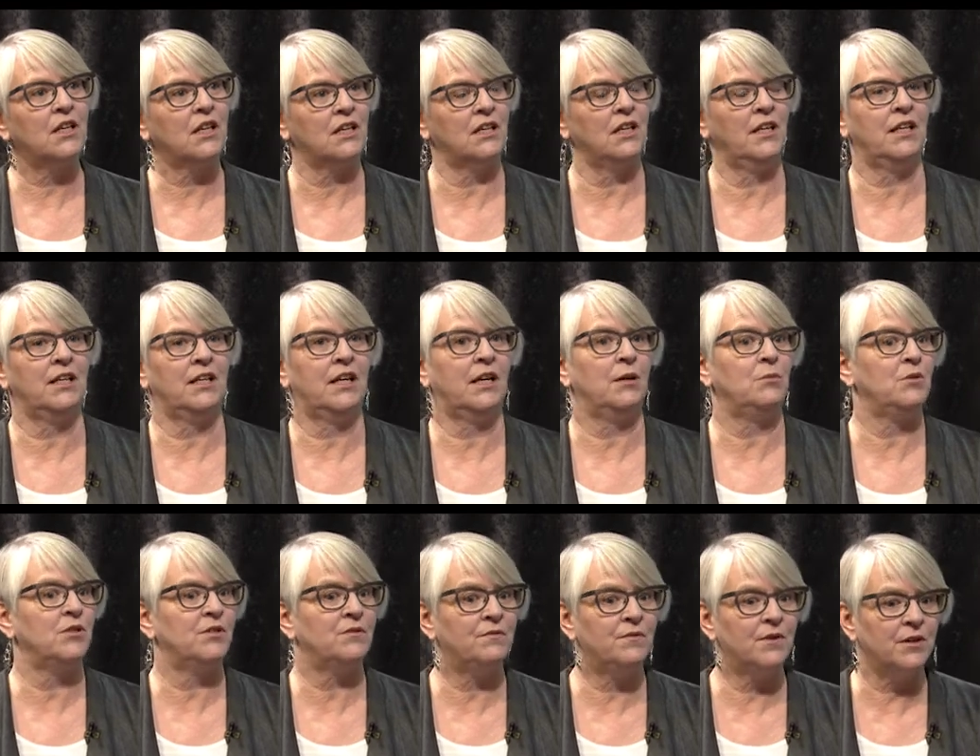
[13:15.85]
I, and I
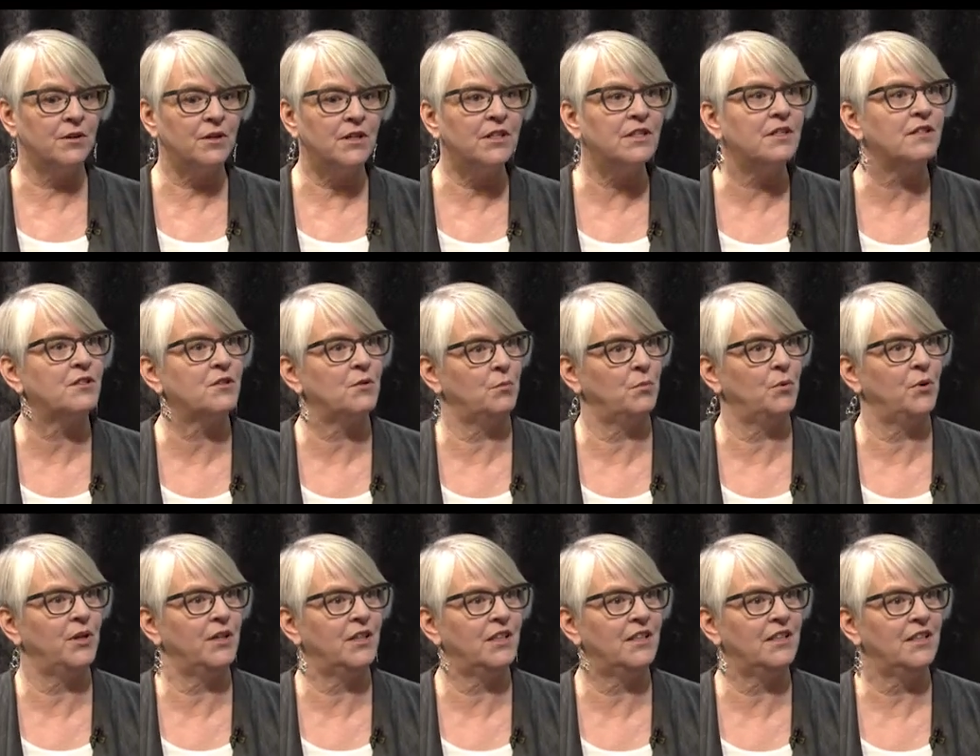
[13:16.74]
was very
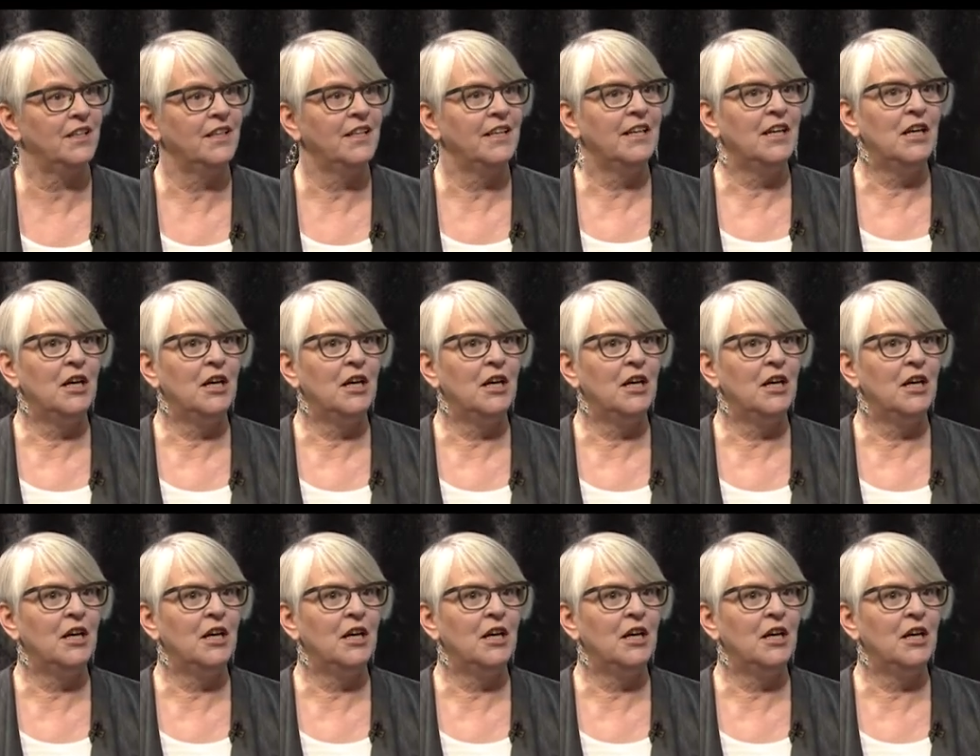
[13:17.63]
disappointed yeah.